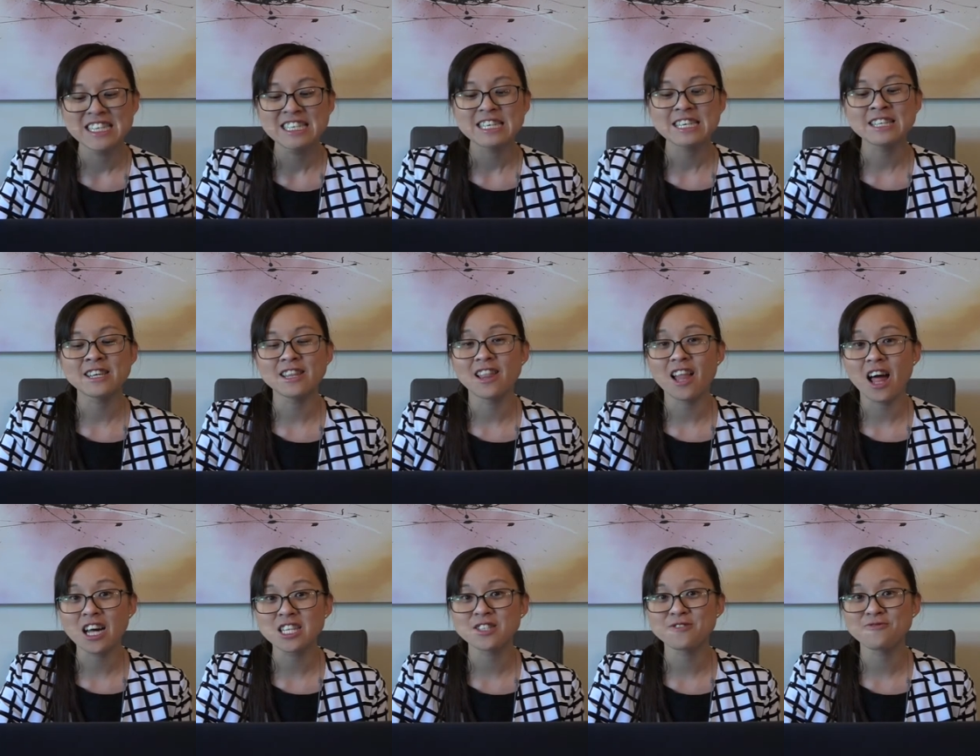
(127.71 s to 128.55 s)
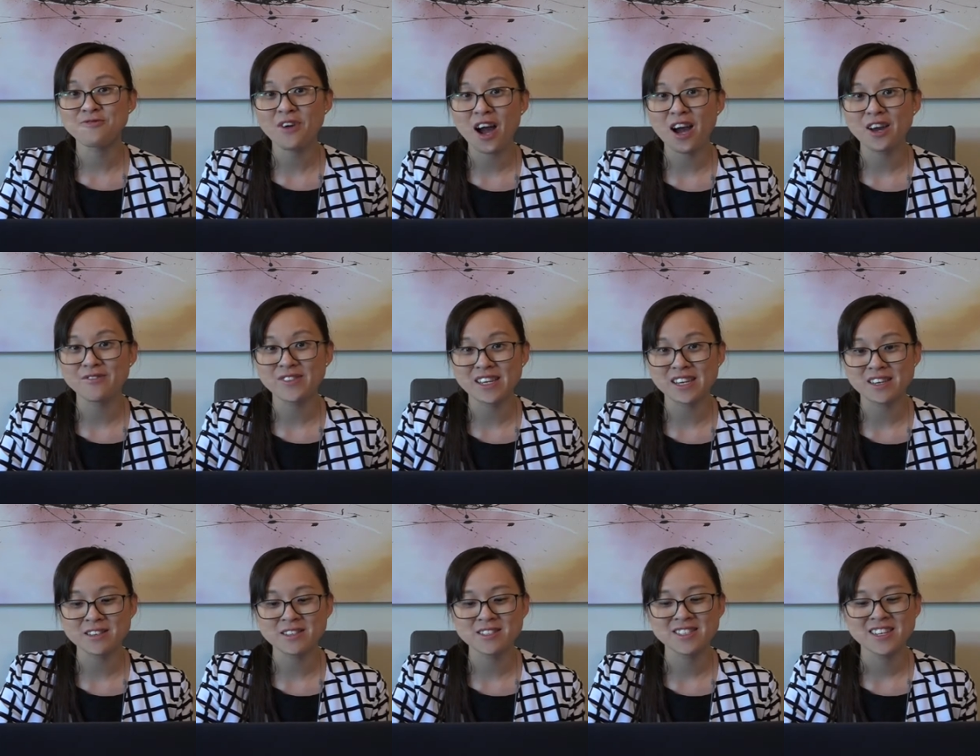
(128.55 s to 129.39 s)
in the last 5
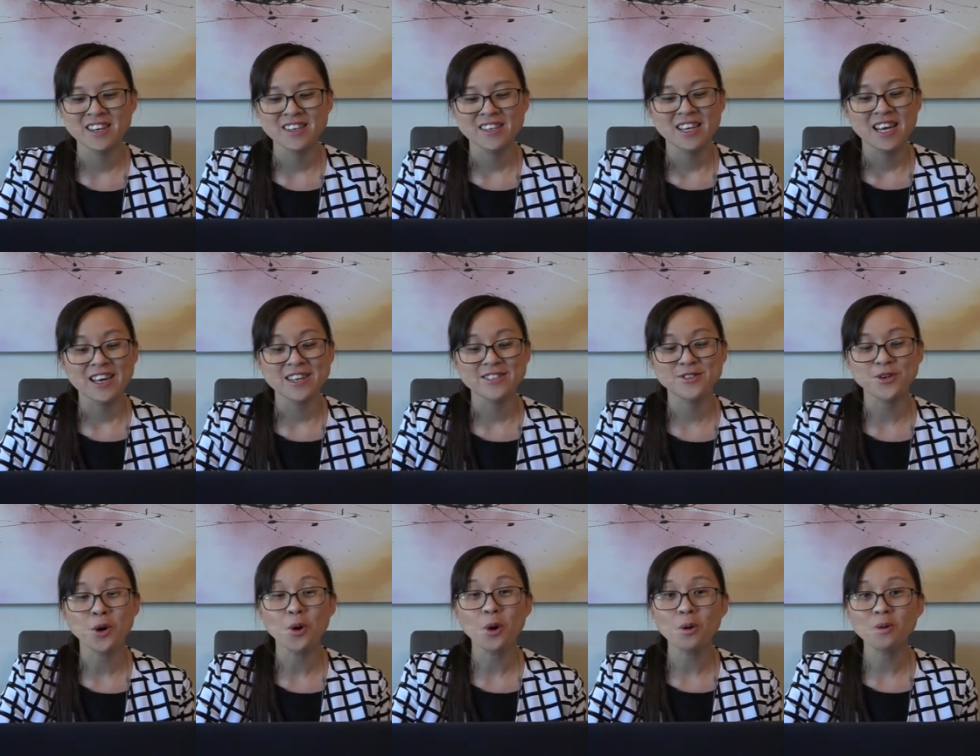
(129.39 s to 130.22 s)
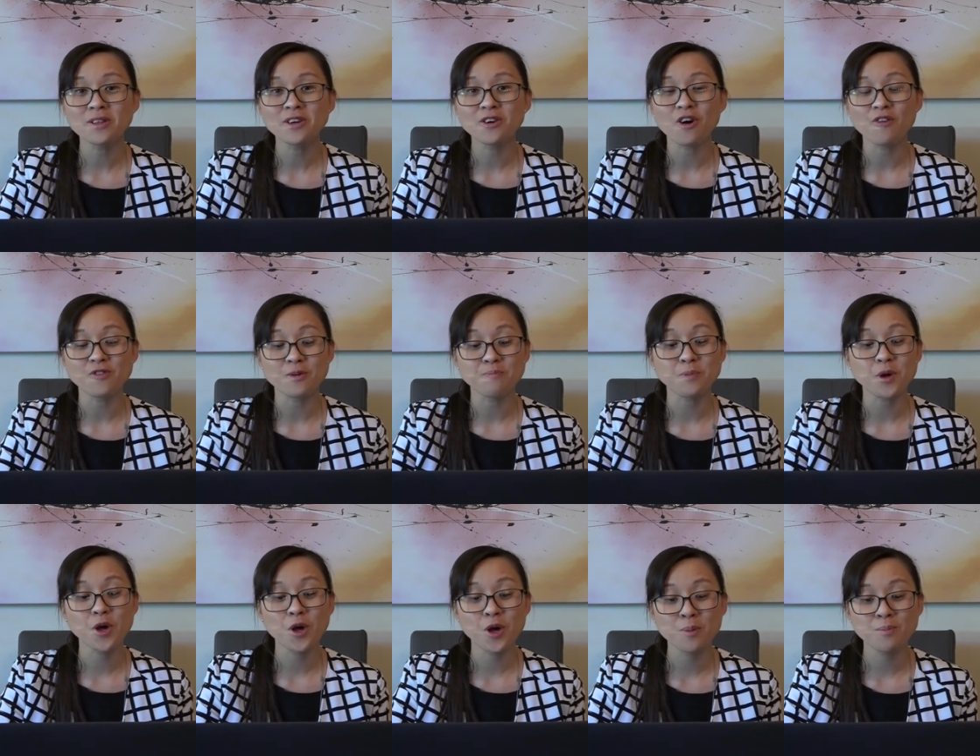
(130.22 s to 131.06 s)
years as the holder of a
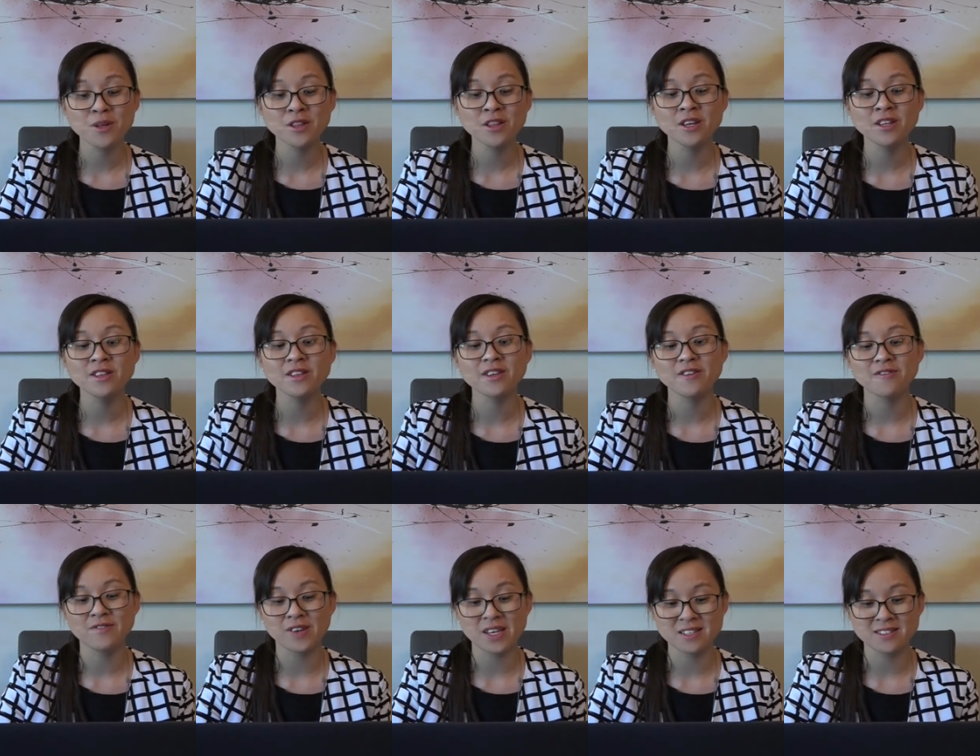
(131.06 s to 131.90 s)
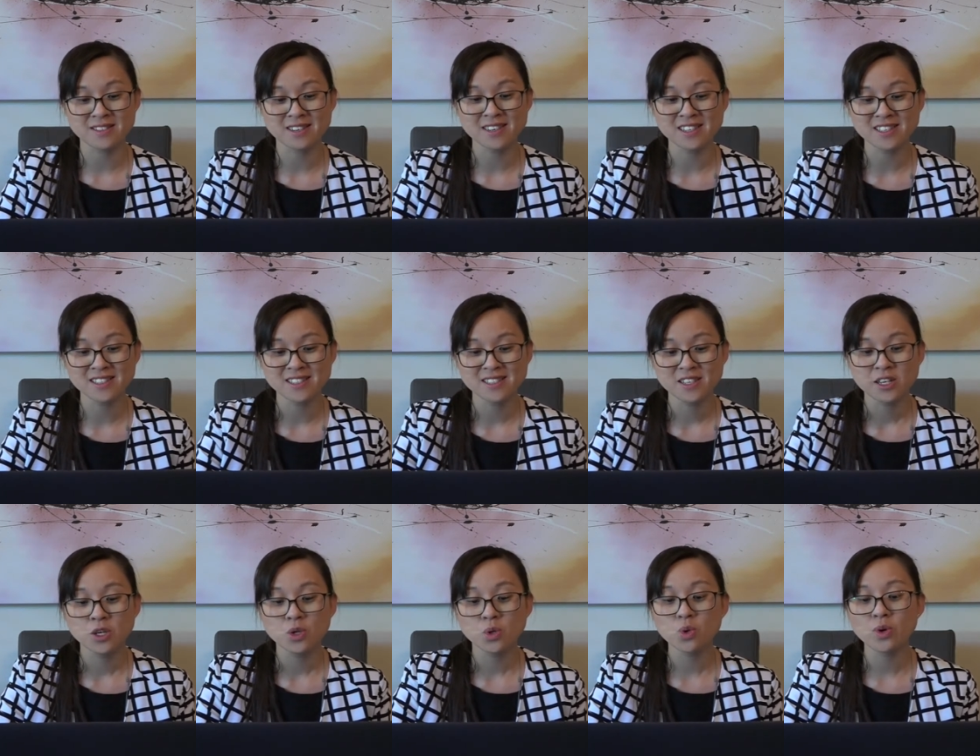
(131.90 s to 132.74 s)
permanent visa
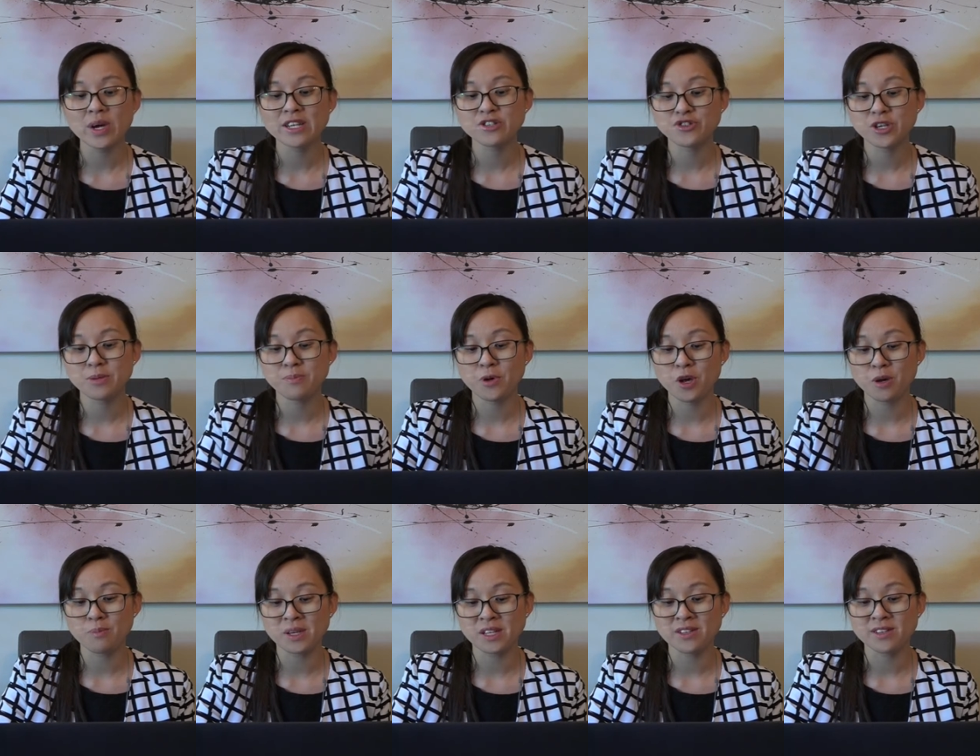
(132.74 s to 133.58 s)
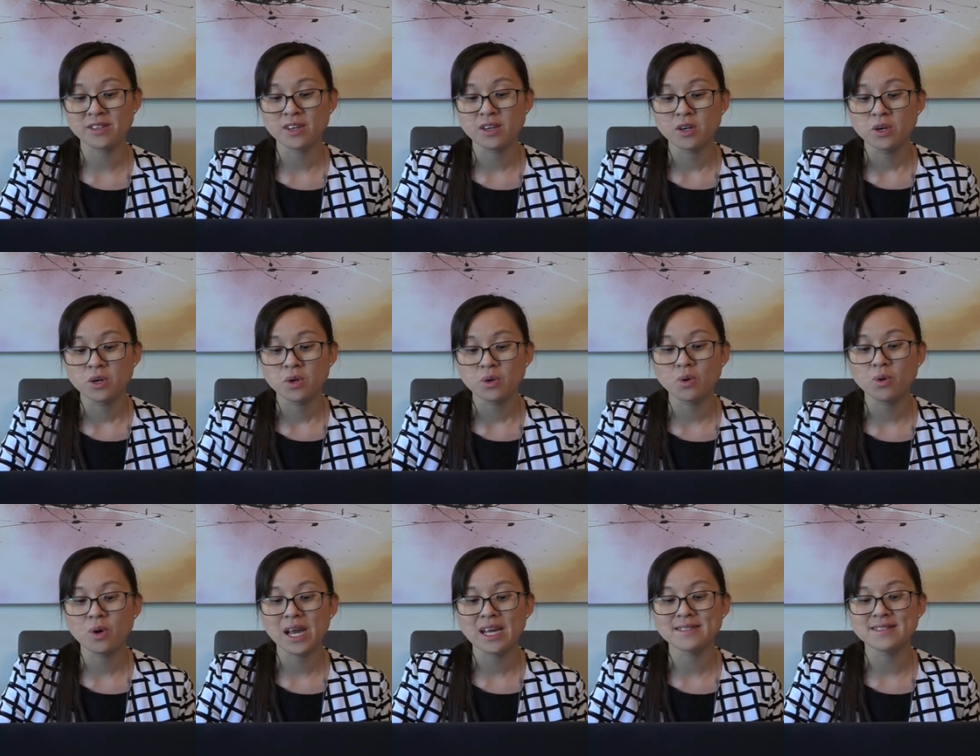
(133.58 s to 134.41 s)
or entry permit,
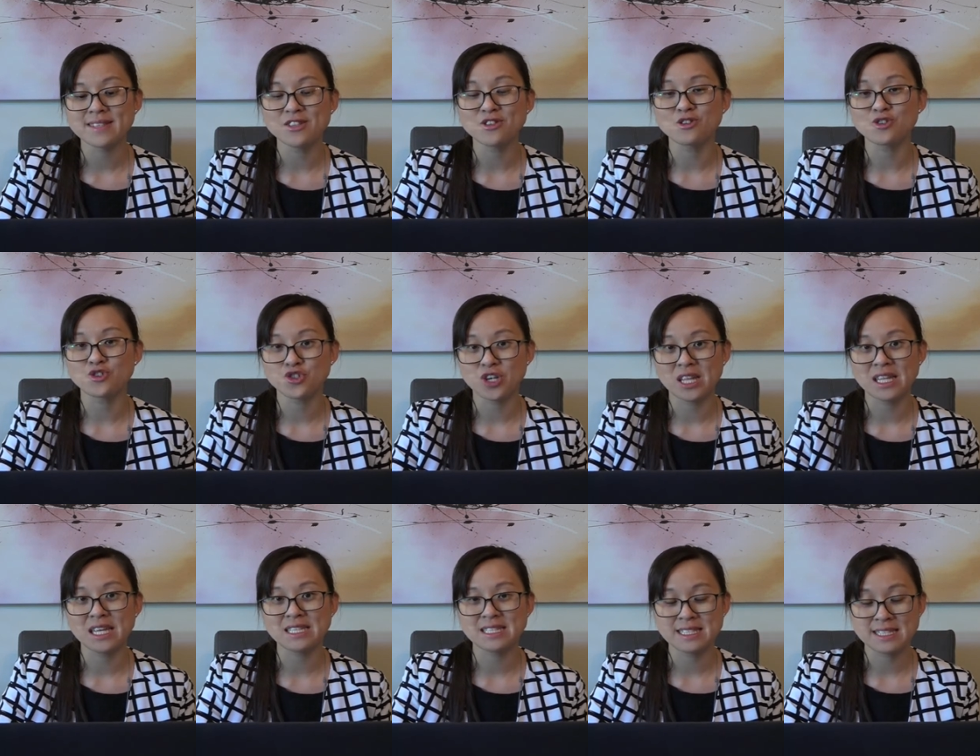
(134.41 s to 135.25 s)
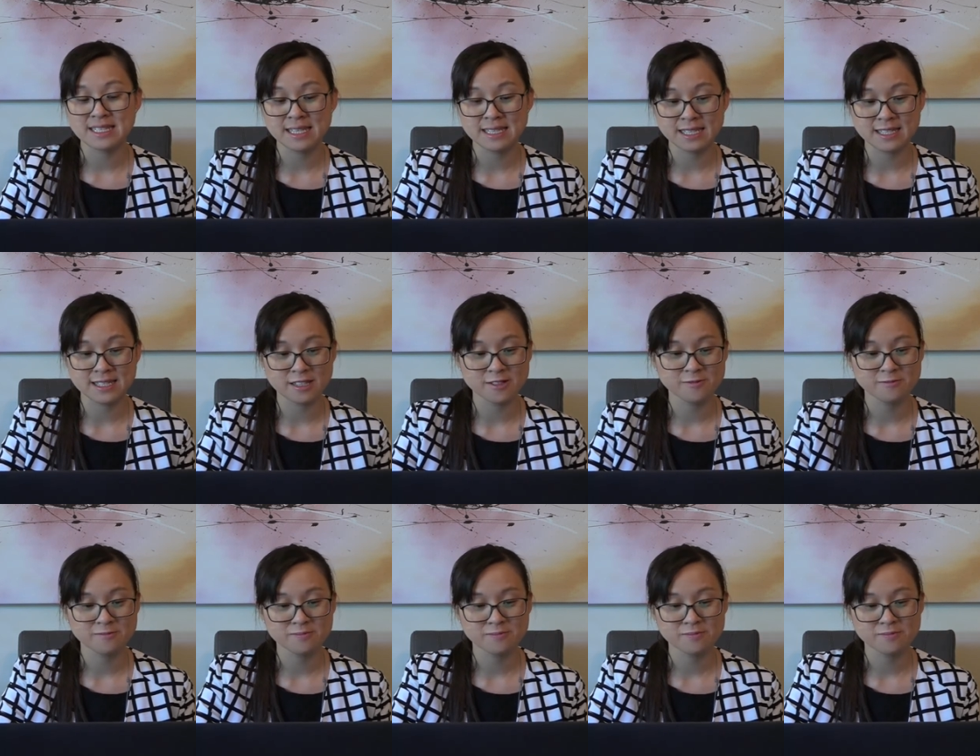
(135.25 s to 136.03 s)
or as an Australian citizen.